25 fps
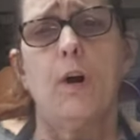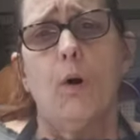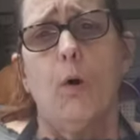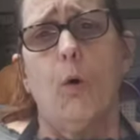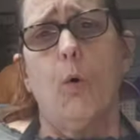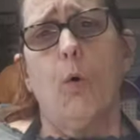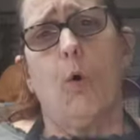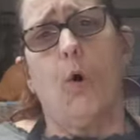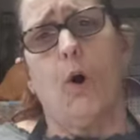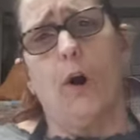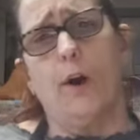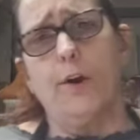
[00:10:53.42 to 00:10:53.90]

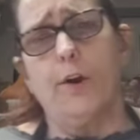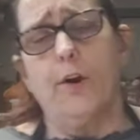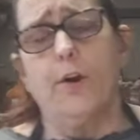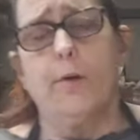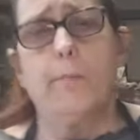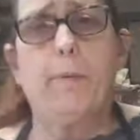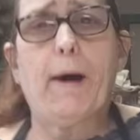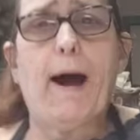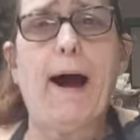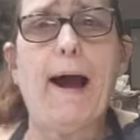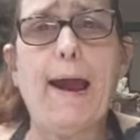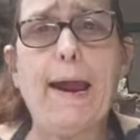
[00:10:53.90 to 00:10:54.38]
or you're
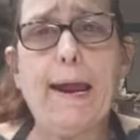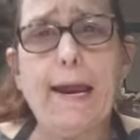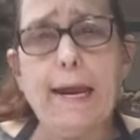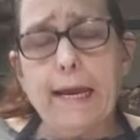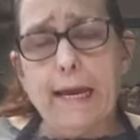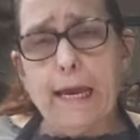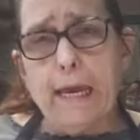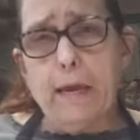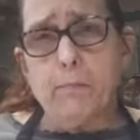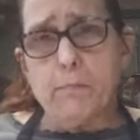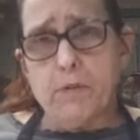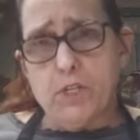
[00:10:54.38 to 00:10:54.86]

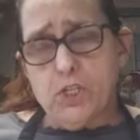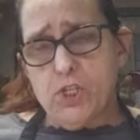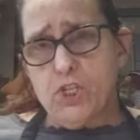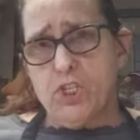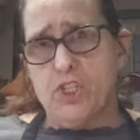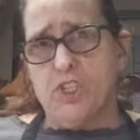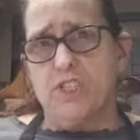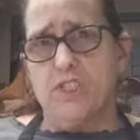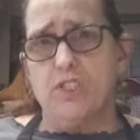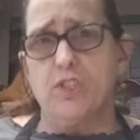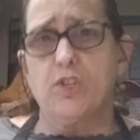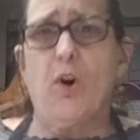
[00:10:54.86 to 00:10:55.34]
buying
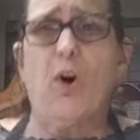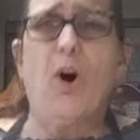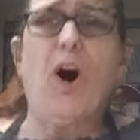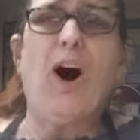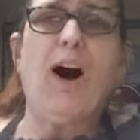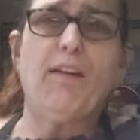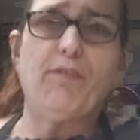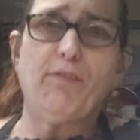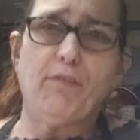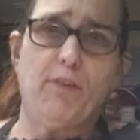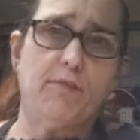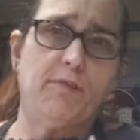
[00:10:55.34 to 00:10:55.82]
images
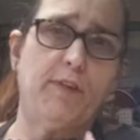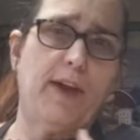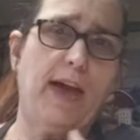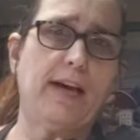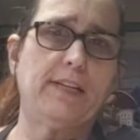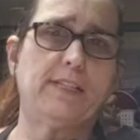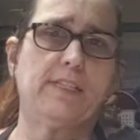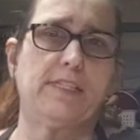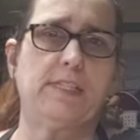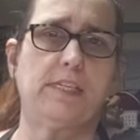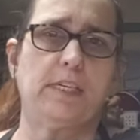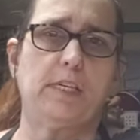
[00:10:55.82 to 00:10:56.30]
off of
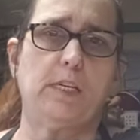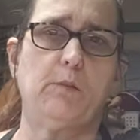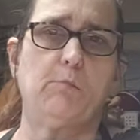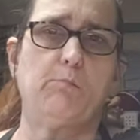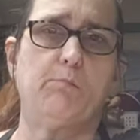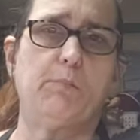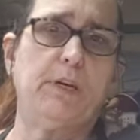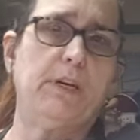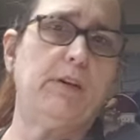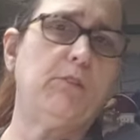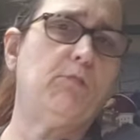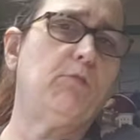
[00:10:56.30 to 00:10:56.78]

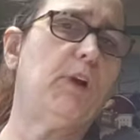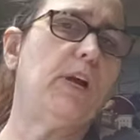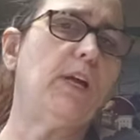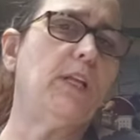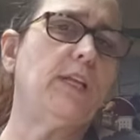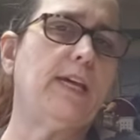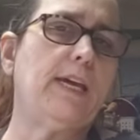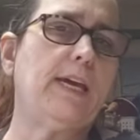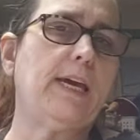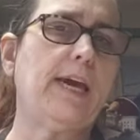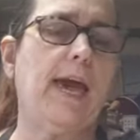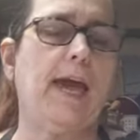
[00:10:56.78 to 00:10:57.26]
Etsy, be
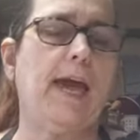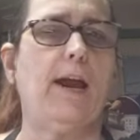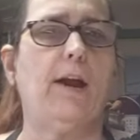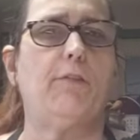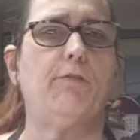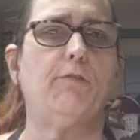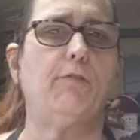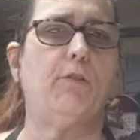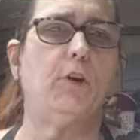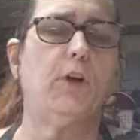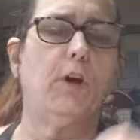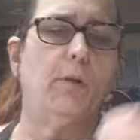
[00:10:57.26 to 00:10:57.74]
really
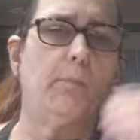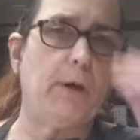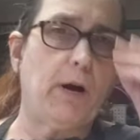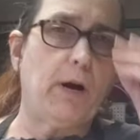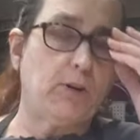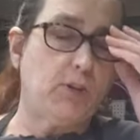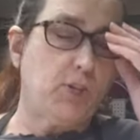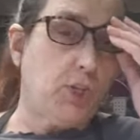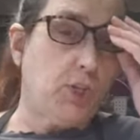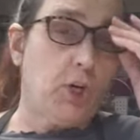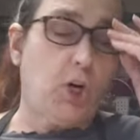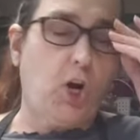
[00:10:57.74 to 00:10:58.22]
careful
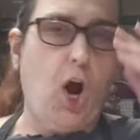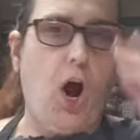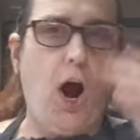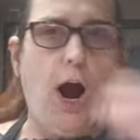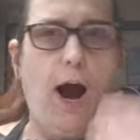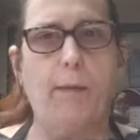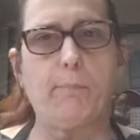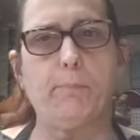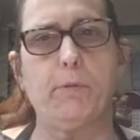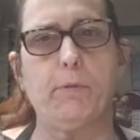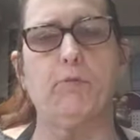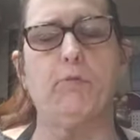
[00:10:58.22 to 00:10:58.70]
about your
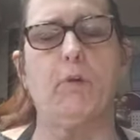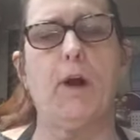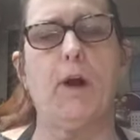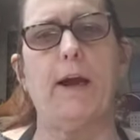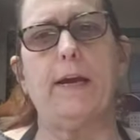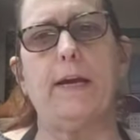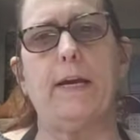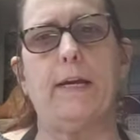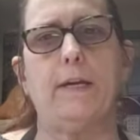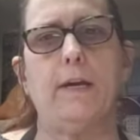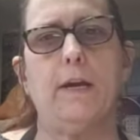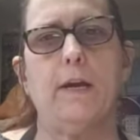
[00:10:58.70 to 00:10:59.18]

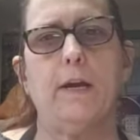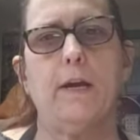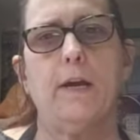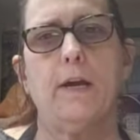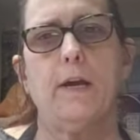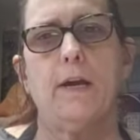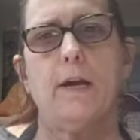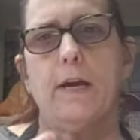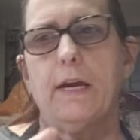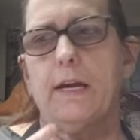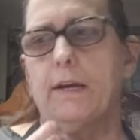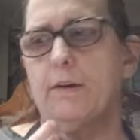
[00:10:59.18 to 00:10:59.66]
copyright
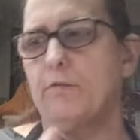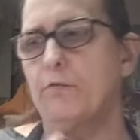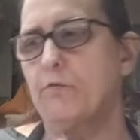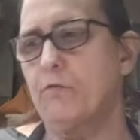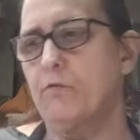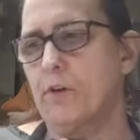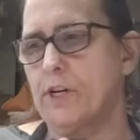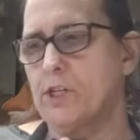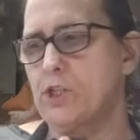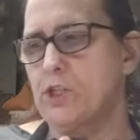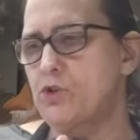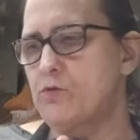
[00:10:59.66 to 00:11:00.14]

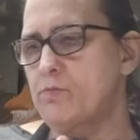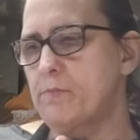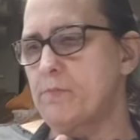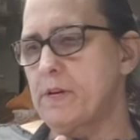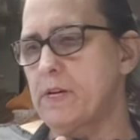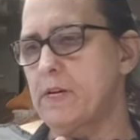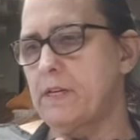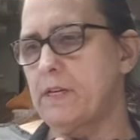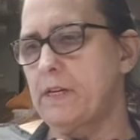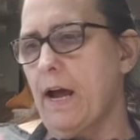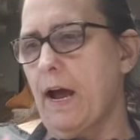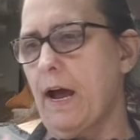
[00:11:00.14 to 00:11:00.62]

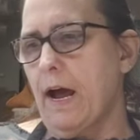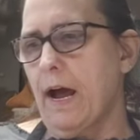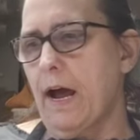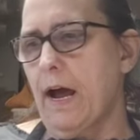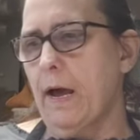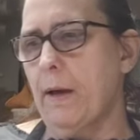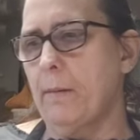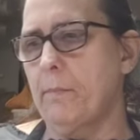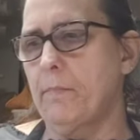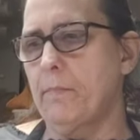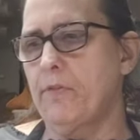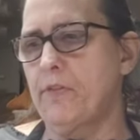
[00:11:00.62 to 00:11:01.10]
infringement.
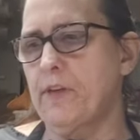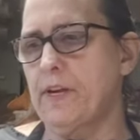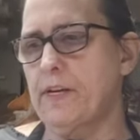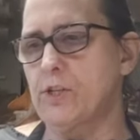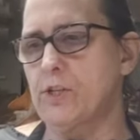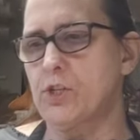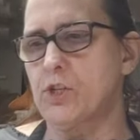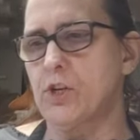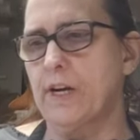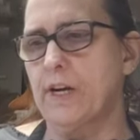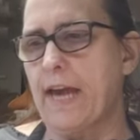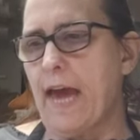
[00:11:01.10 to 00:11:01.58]

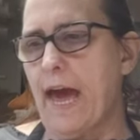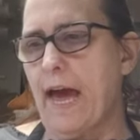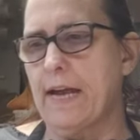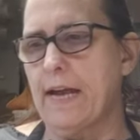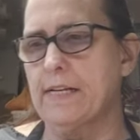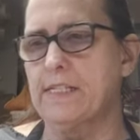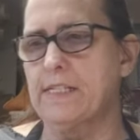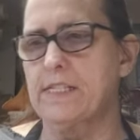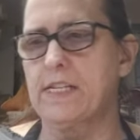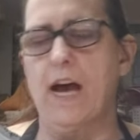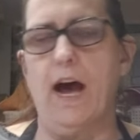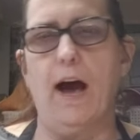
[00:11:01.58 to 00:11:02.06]
Things are
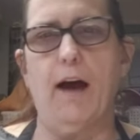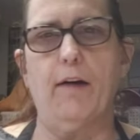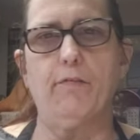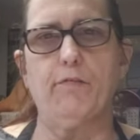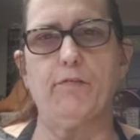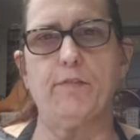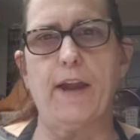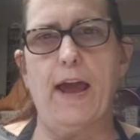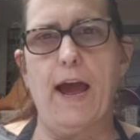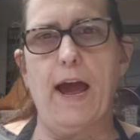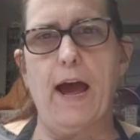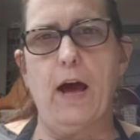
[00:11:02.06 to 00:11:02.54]
getting
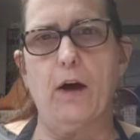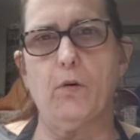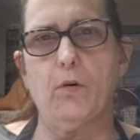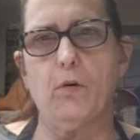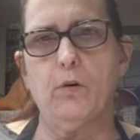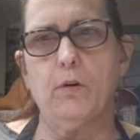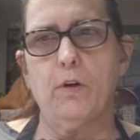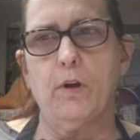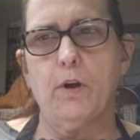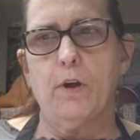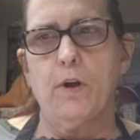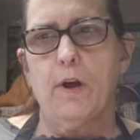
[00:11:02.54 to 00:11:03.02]
tough
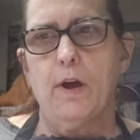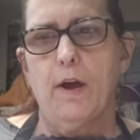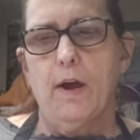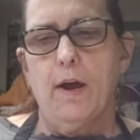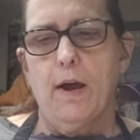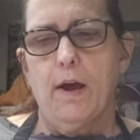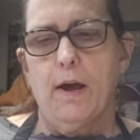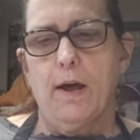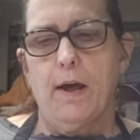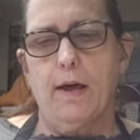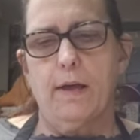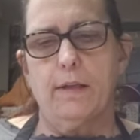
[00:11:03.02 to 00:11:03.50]
now.
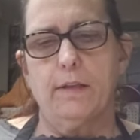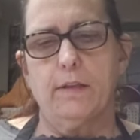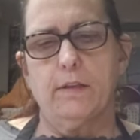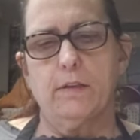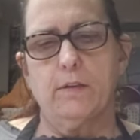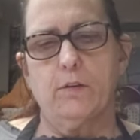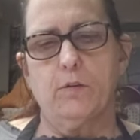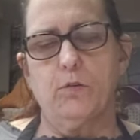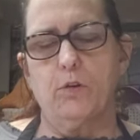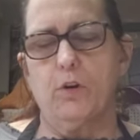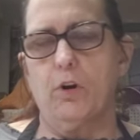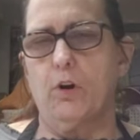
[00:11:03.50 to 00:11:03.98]

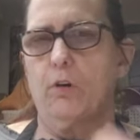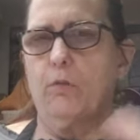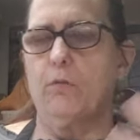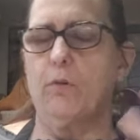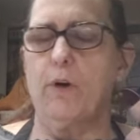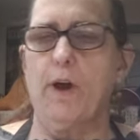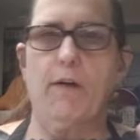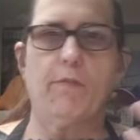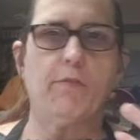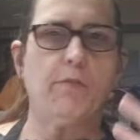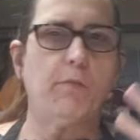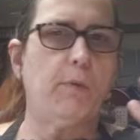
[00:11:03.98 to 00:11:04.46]
You know,
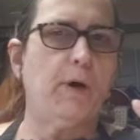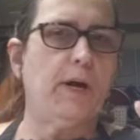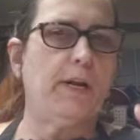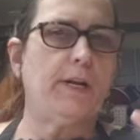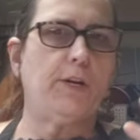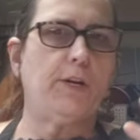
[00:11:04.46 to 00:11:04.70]
everybody